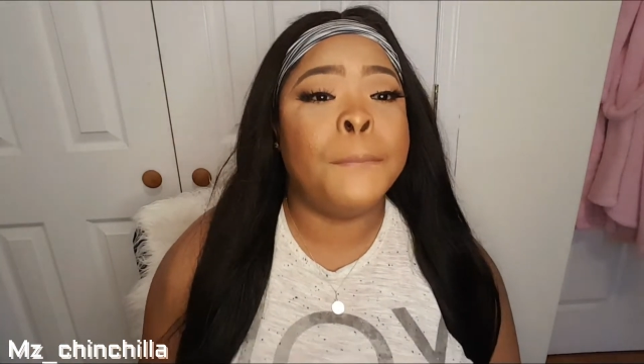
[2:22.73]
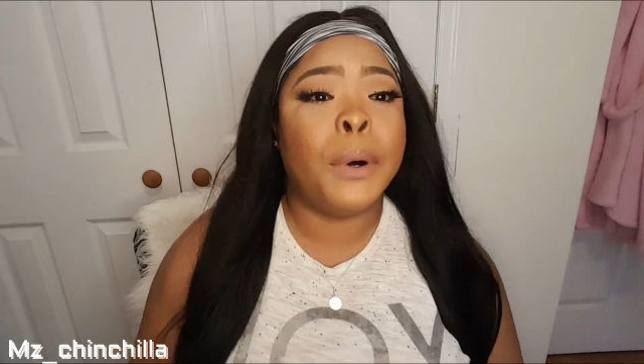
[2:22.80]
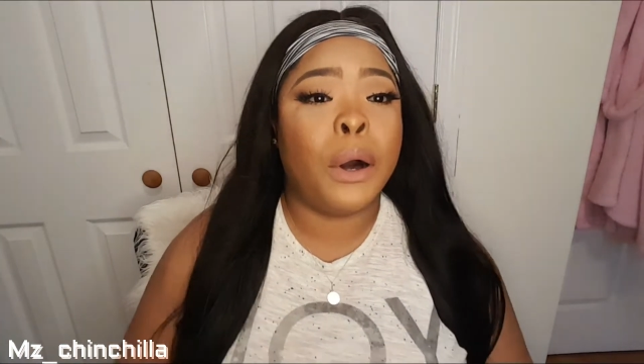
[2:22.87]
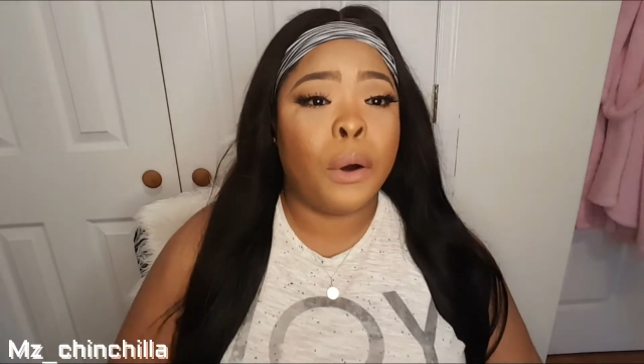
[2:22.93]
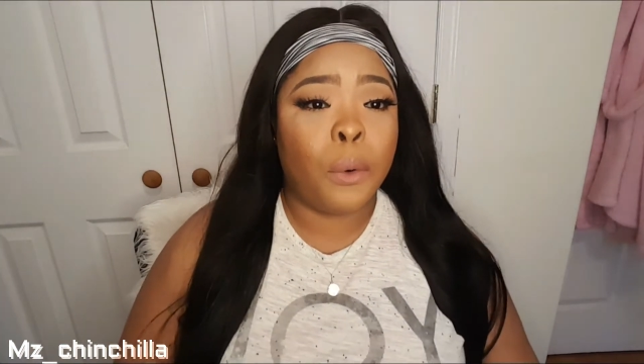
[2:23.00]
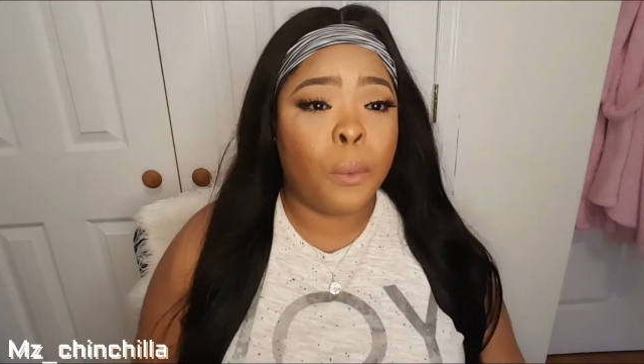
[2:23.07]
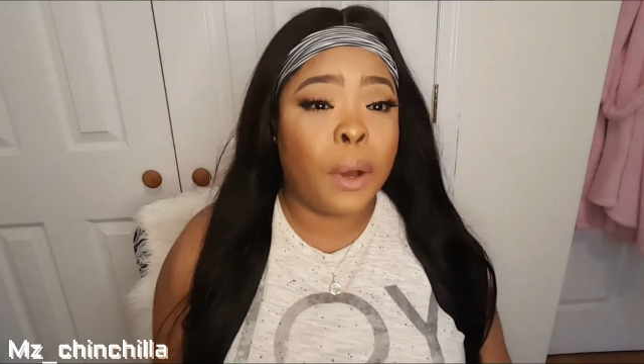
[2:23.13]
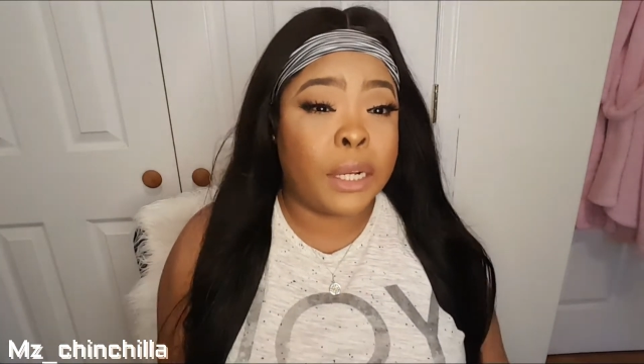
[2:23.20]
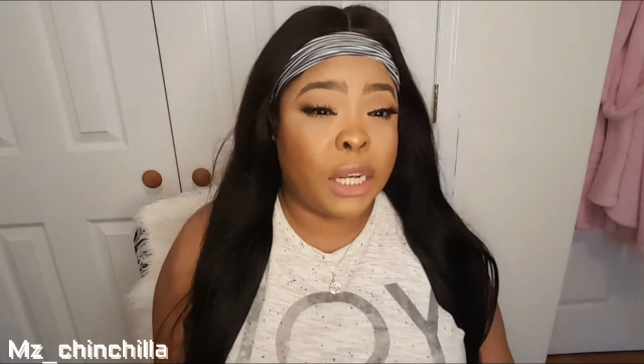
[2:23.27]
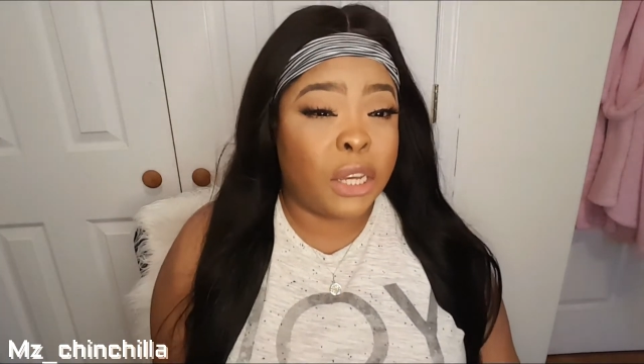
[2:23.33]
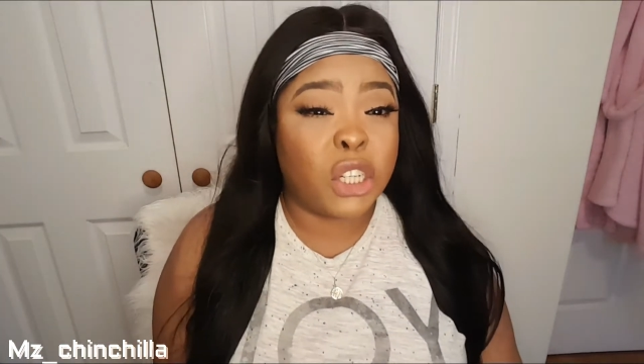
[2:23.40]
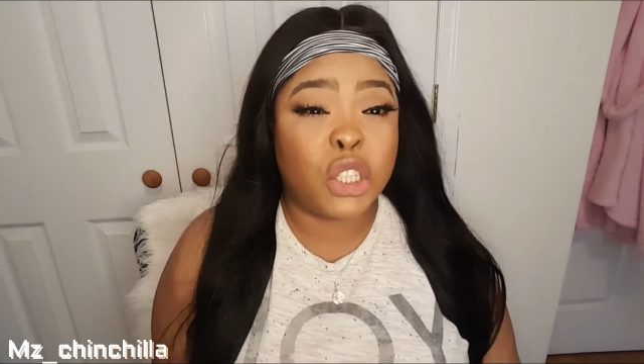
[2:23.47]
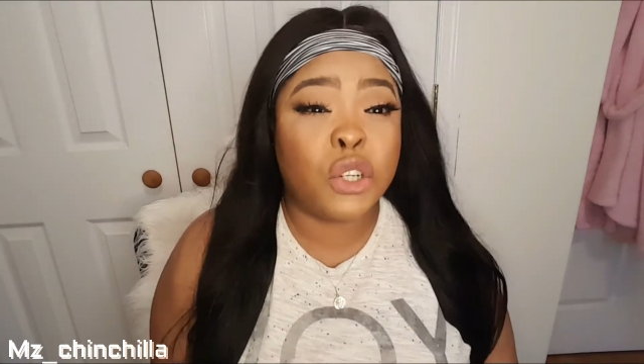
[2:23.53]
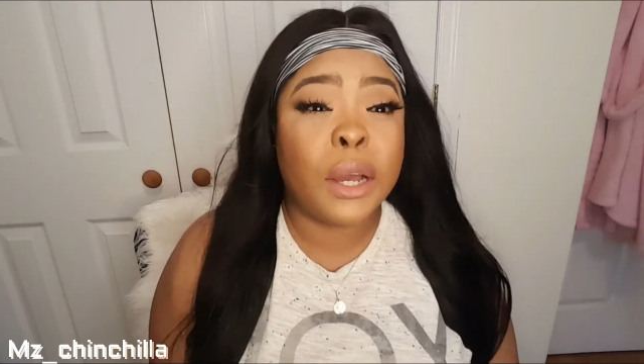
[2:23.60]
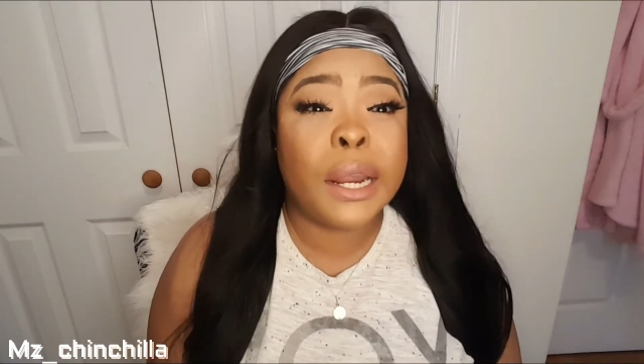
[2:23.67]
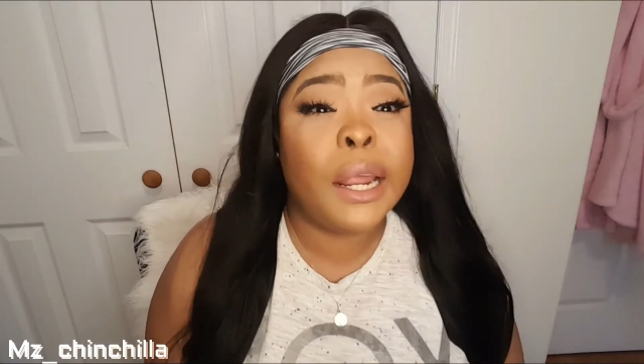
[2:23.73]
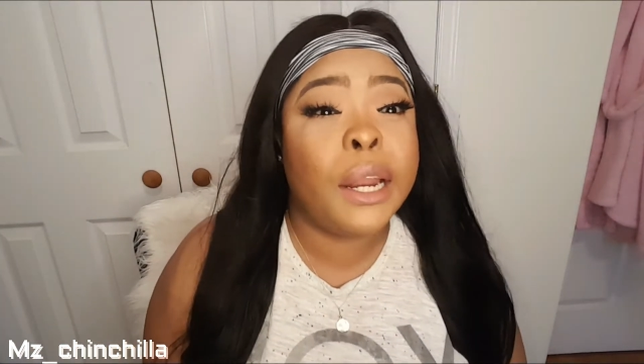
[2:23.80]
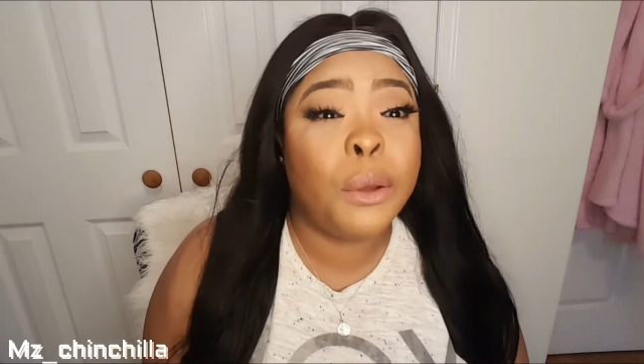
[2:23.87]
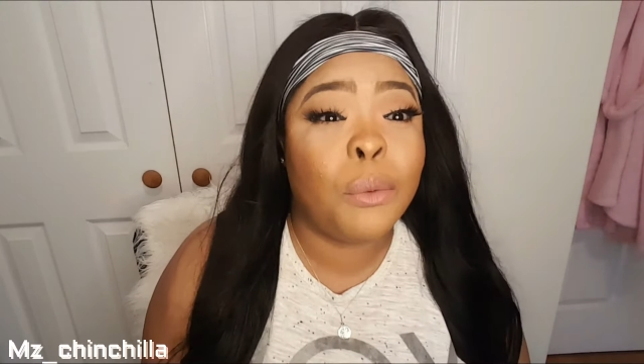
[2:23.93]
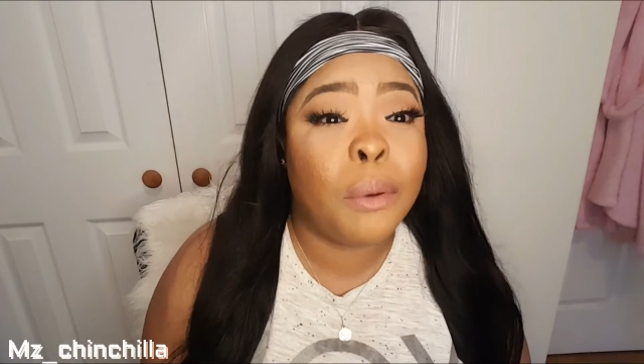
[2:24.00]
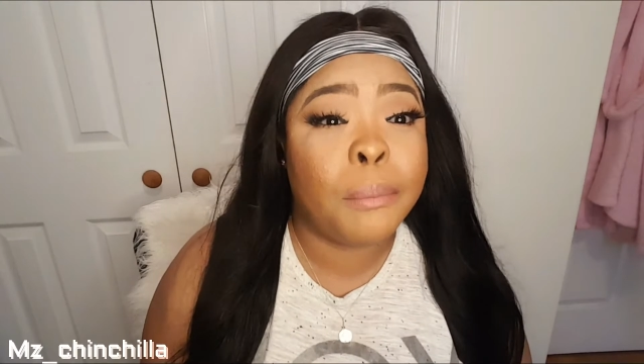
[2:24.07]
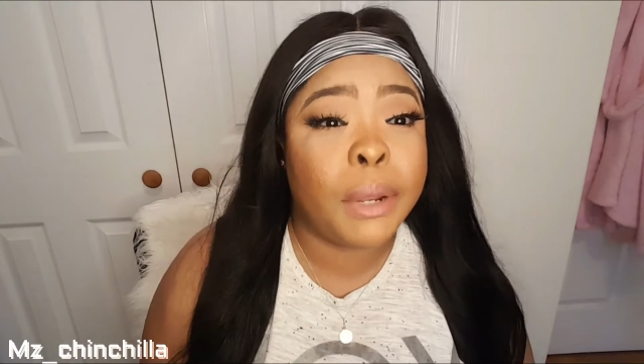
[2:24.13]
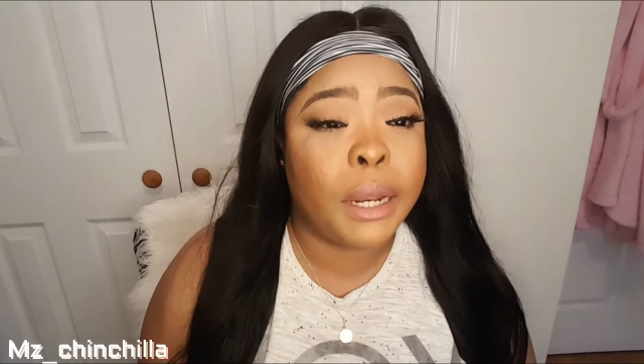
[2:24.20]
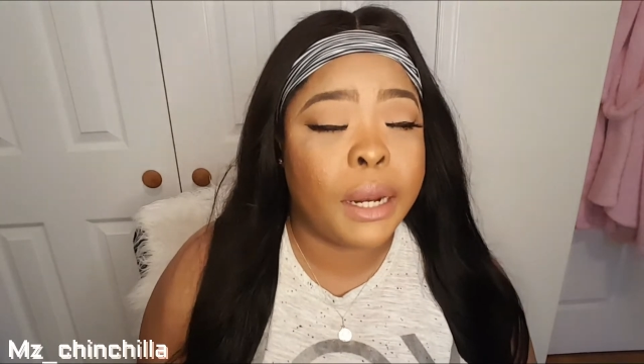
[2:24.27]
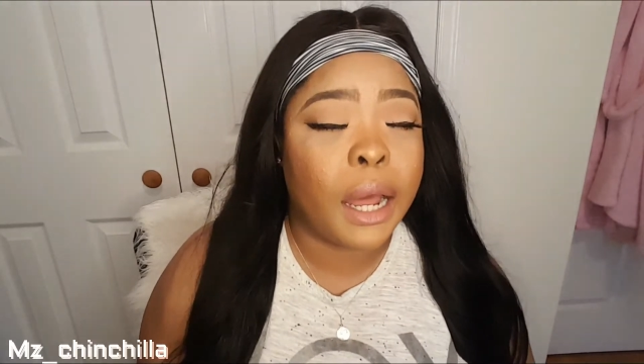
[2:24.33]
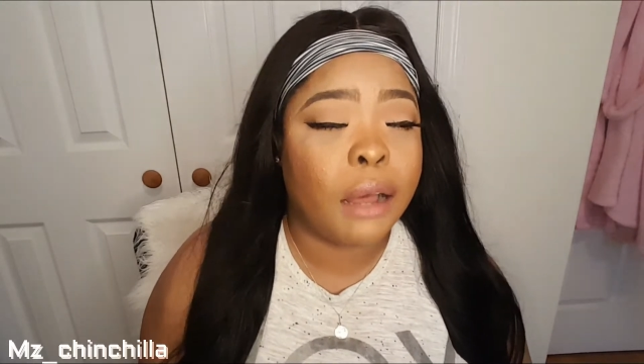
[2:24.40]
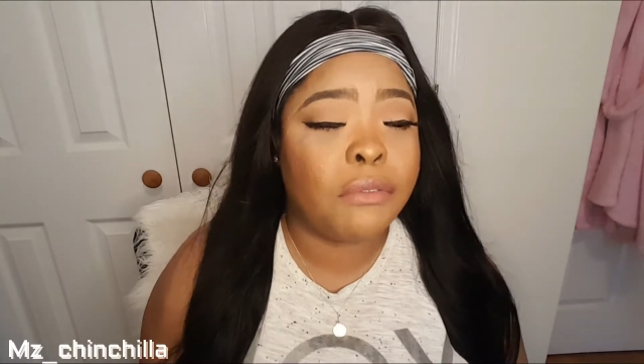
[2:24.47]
but one little sugar daddy one minute